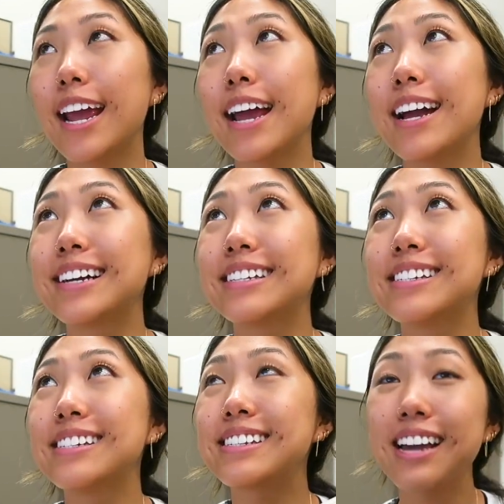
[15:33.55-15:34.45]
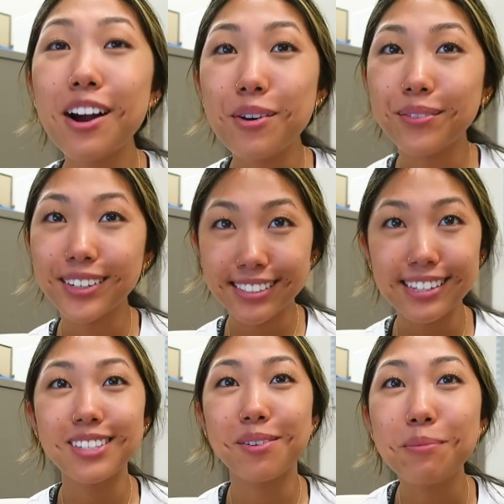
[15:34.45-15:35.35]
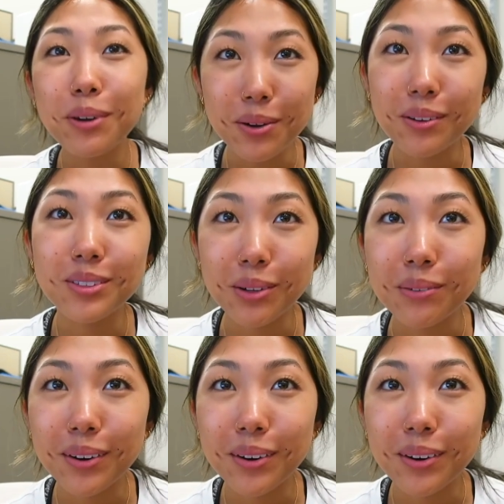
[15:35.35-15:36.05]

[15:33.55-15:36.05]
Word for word: And yeah, workday's going pretty well so